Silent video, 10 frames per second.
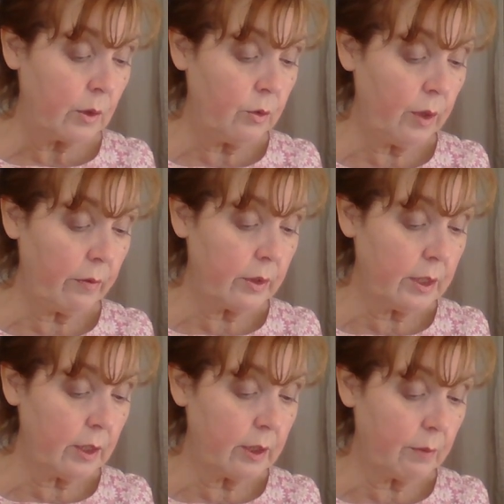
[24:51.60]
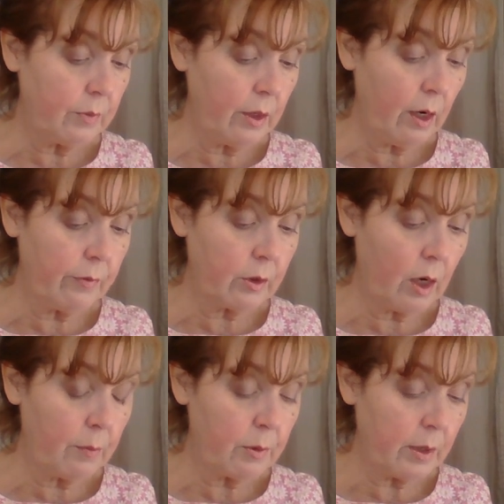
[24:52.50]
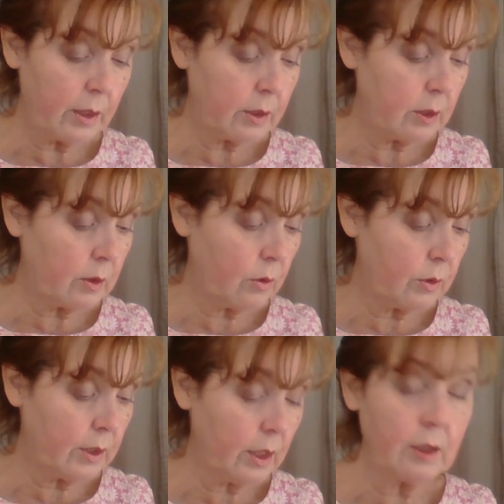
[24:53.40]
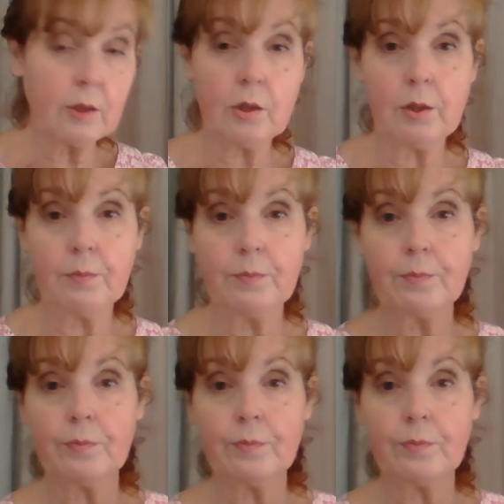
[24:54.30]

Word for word: Whoever did them never compromised his own dignity.